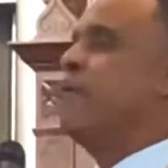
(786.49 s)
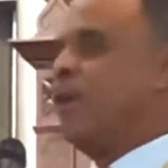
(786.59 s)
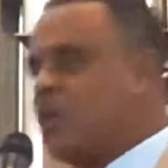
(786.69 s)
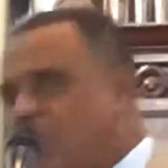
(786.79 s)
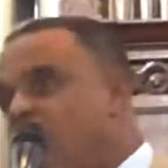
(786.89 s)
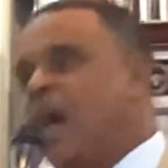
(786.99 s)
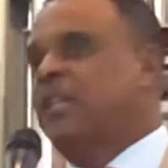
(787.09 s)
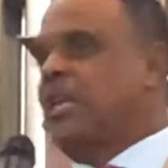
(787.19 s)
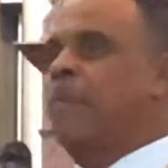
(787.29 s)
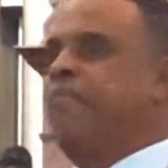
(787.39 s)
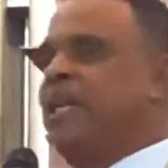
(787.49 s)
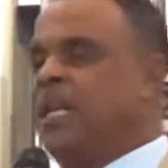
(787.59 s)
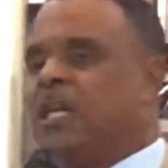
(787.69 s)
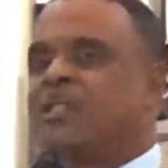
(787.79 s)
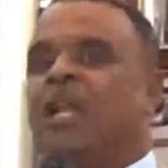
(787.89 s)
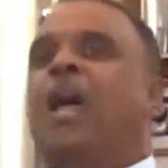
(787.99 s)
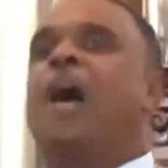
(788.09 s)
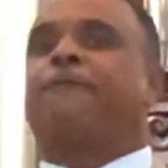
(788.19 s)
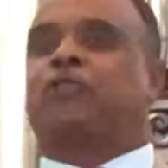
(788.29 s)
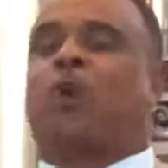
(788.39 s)
For God committed his
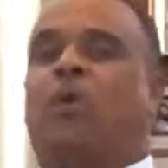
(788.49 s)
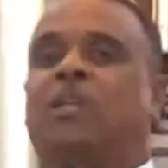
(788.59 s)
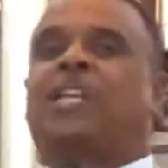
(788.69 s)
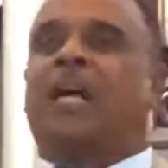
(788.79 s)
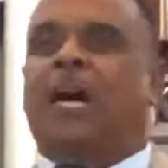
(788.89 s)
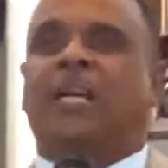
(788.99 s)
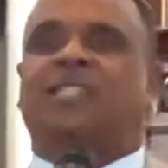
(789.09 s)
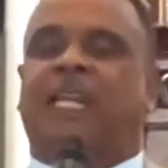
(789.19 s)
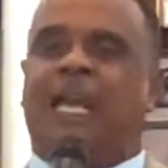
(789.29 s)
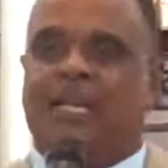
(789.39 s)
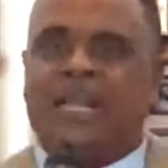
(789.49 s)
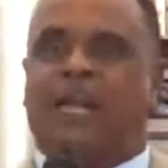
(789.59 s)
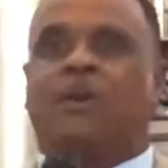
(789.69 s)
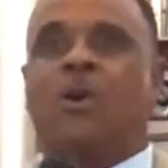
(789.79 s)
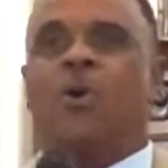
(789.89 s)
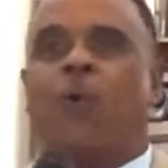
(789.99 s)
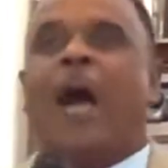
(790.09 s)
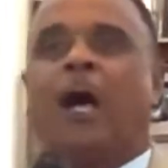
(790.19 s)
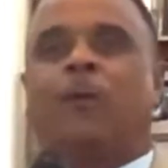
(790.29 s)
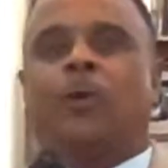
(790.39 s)
love towards us in that
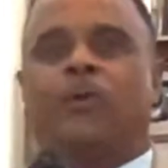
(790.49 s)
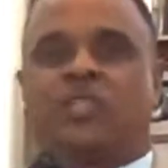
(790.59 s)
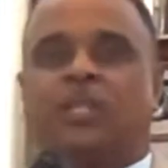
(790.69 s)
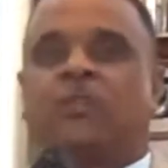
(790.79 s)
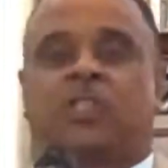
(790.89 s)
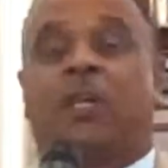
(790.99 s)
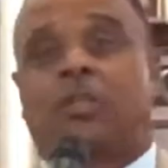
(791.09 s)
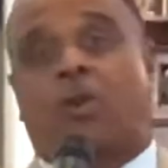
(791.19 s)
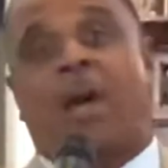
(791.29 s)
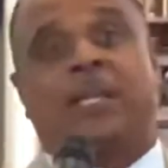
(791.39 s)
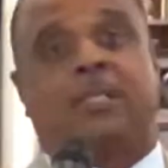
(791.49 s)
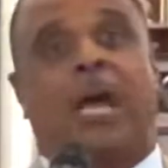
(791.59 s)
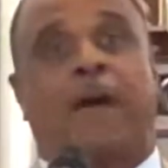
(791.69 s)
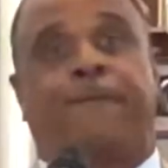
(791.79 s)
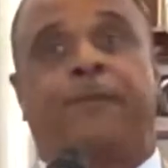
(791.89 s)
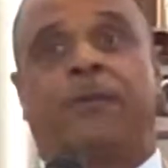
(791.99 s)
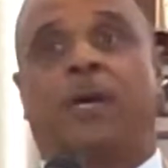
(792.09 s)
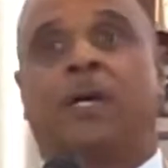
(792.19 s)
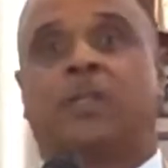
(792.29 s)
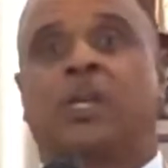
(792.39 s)
while we were still sinners, Christ died for
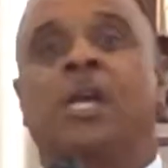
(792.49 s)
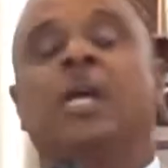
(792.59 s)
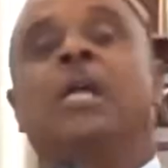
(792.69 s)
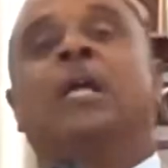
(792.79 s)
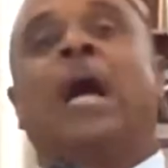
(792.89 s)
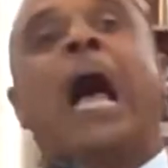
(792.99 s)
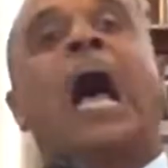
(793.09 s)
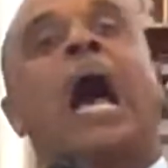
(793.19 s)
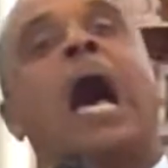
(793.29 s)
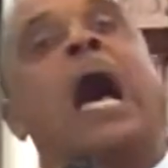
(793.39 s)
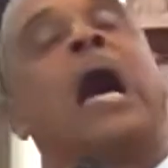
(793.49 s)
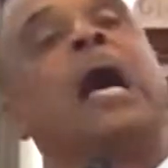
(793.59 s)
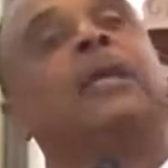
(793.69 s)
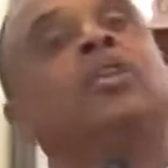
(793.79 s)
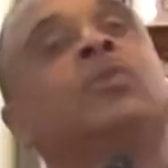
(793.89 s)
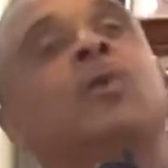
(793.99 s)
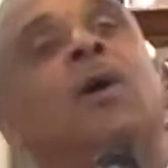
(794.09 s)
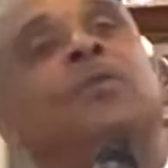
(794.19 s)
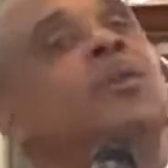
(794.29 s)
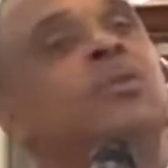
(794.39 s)
us. Ah, you
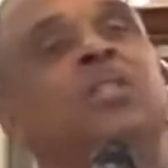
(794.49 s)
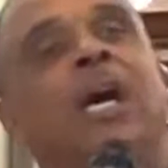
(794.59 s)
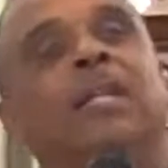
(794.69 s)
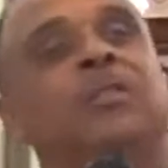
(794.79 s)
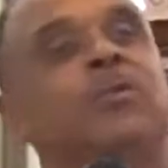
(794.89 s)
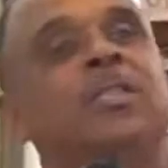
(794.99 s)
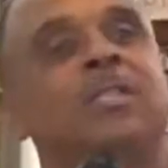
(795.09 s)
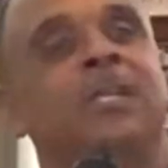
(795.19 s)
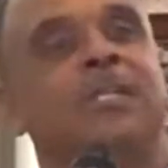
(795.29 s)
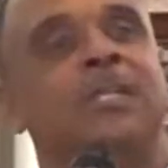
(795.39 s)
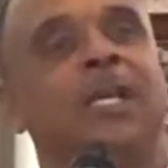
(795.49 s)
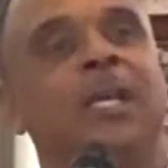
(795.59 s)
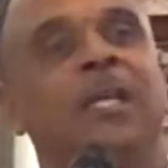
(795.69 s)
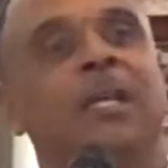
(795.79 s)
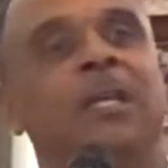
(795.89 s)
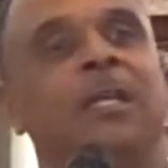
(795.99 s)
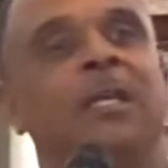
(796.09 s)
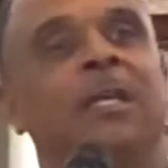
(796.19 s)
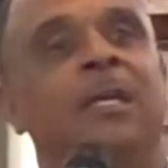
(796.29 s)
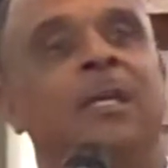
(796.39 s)
all know John 3.16.
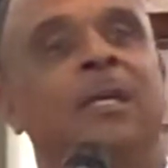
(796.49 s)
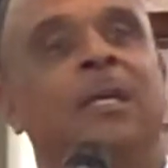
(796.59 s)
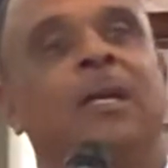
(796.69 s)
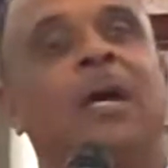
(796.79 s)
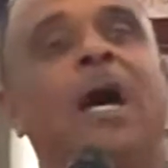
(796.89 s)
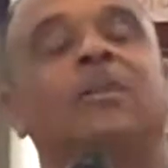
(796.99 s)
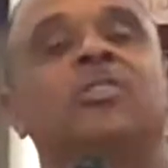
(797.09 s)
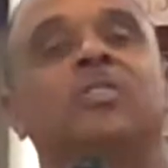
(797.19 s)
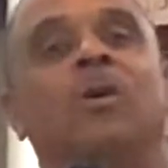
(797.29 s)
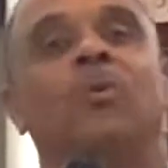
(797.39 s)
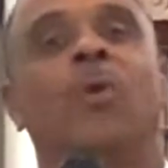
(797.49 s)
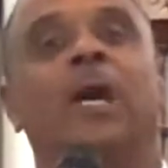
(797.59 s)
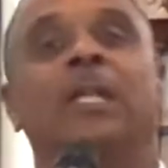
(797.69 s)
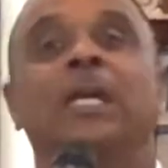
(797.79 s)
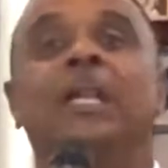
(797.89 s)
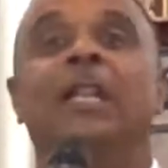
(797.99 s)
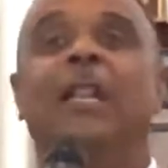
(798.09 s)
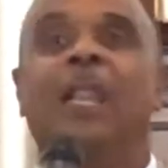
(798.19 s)
God so what?